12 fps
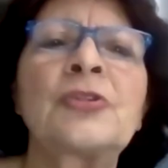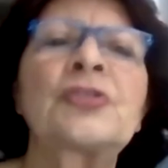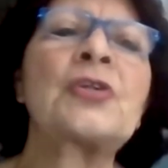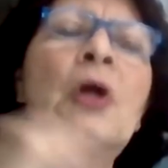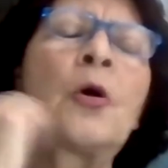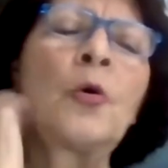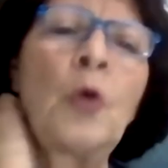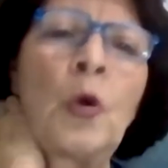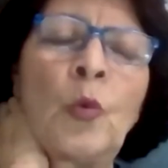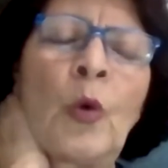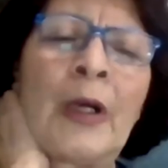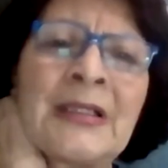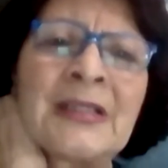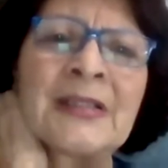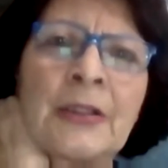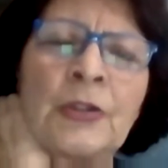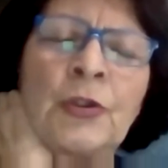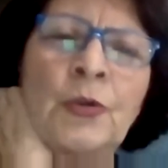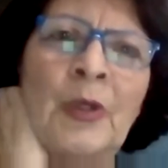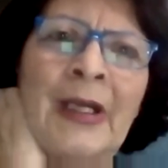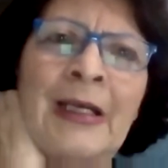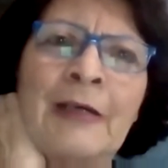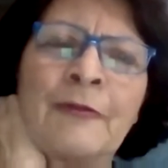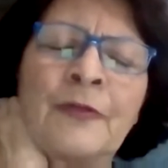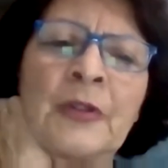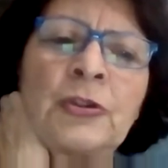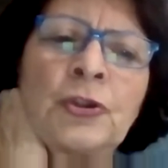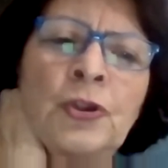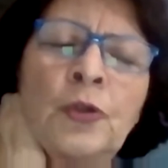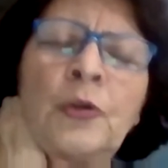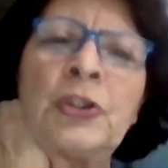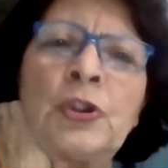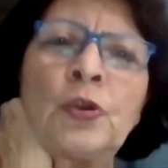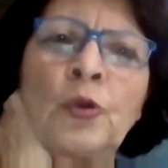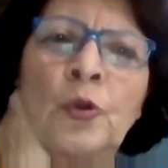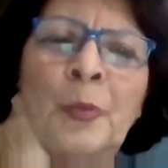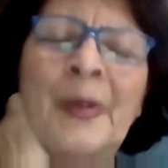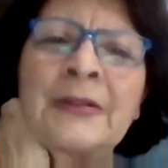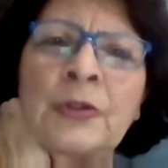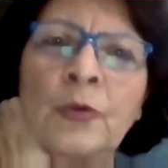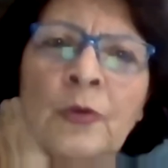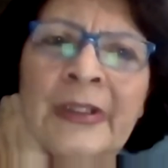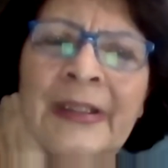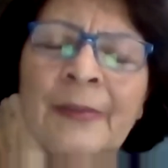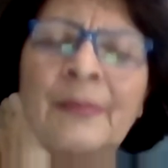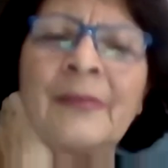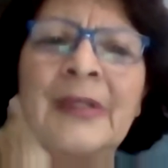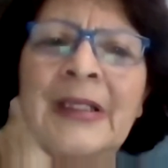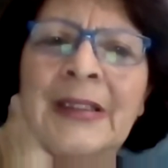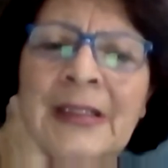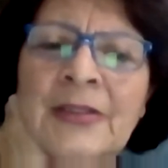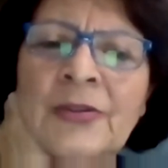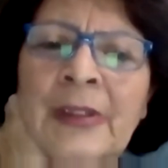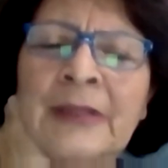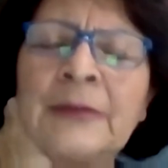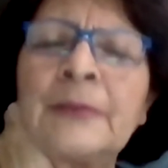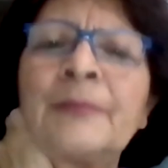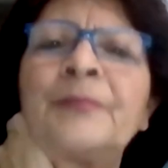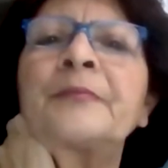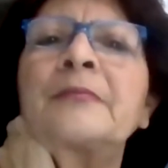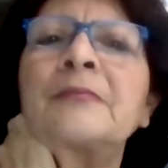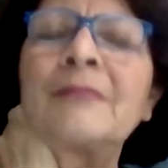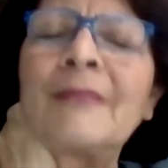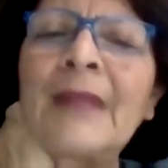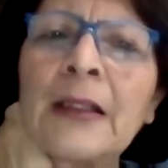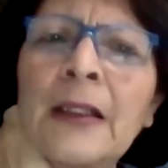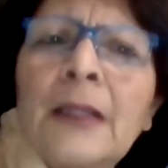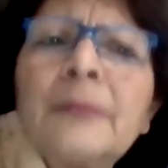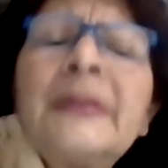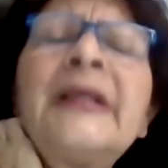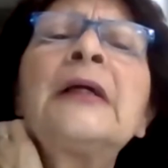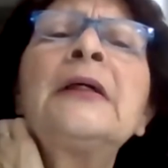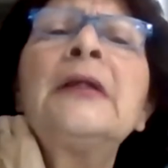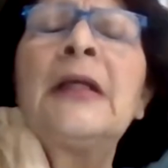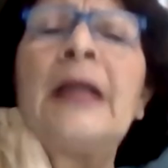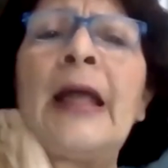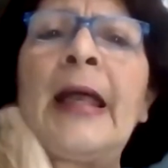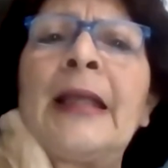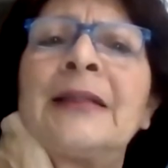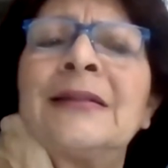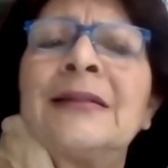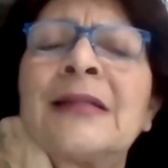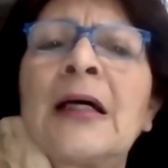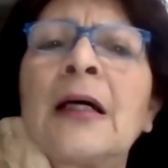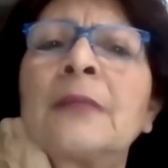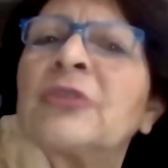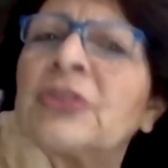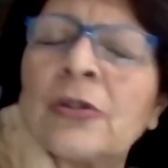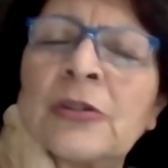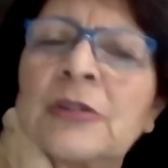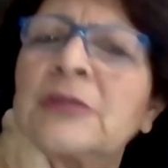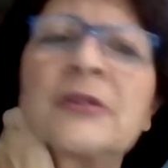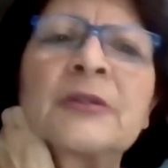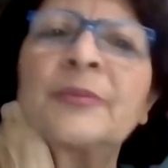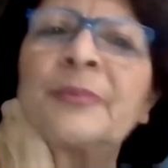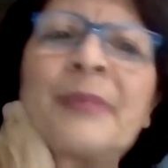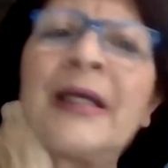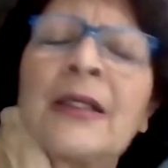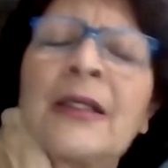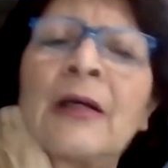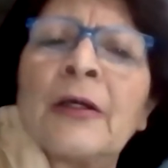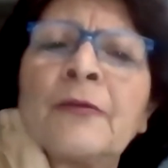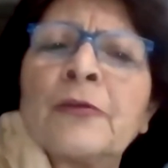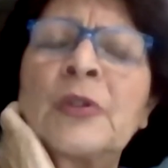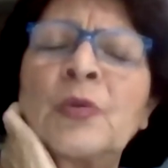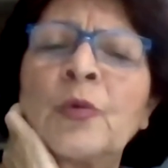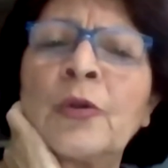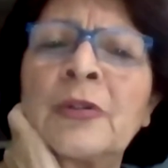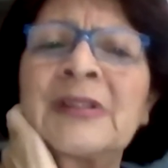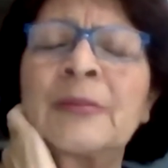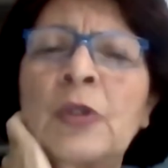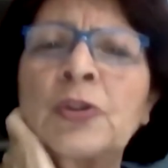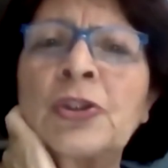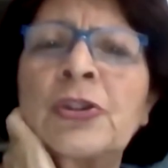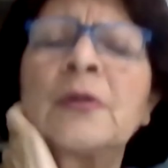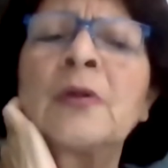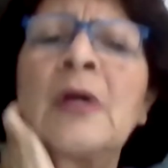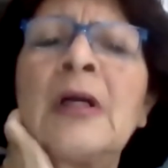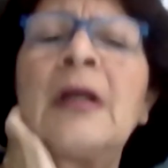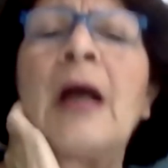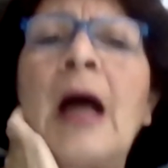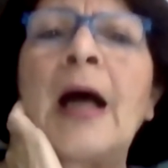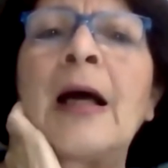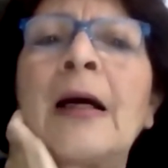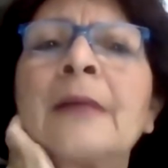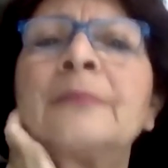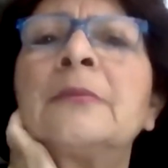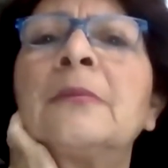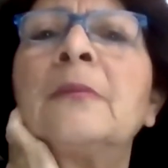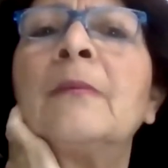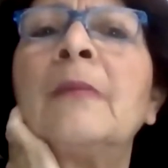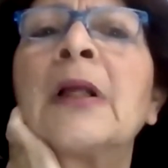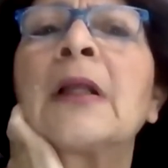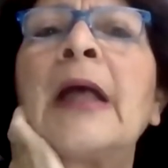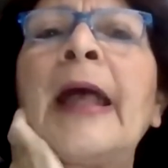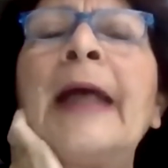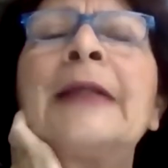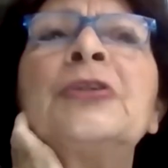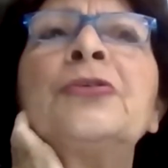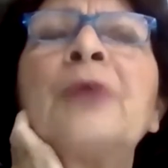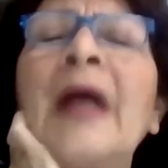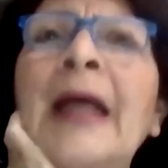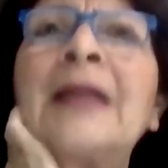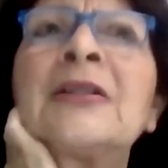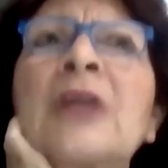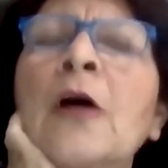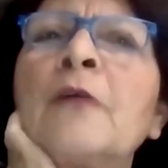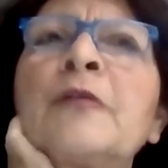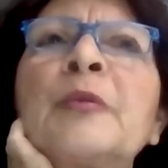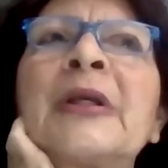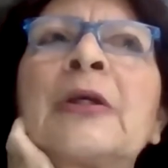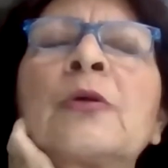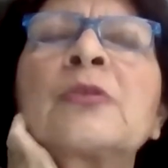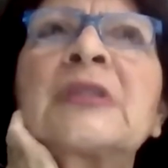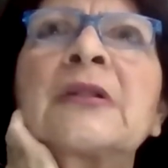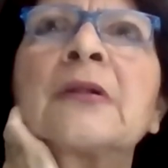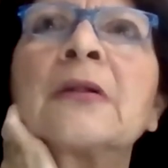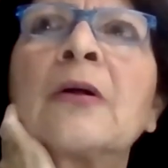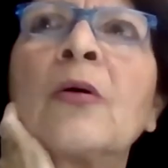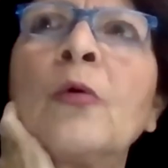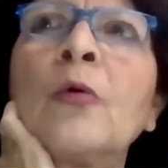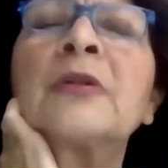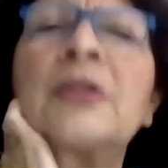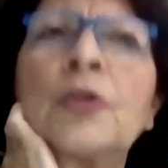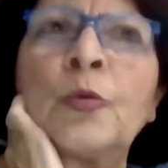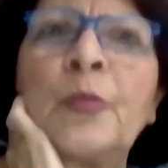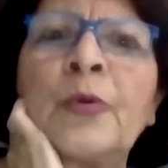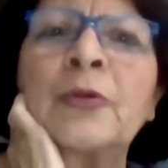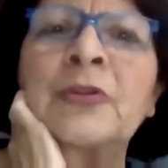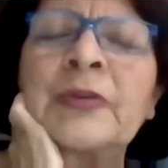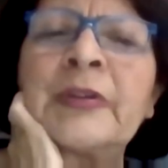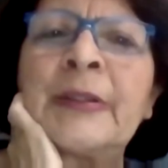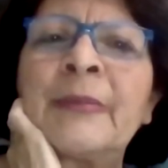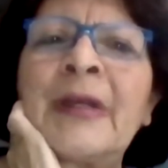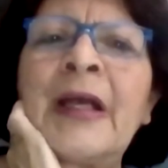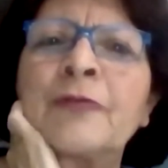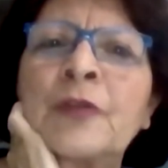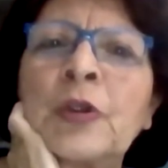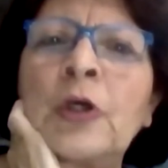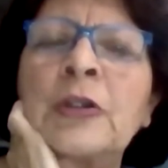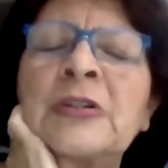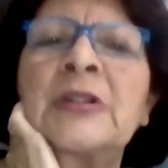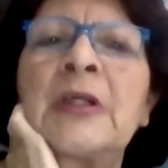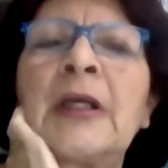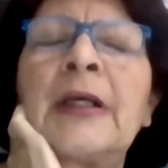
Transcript: So once you have joined your Kupat Cholim in Israel, come here and started paying, however it works, I'm not sure, and you hand over, because all the Kupat Cholim have got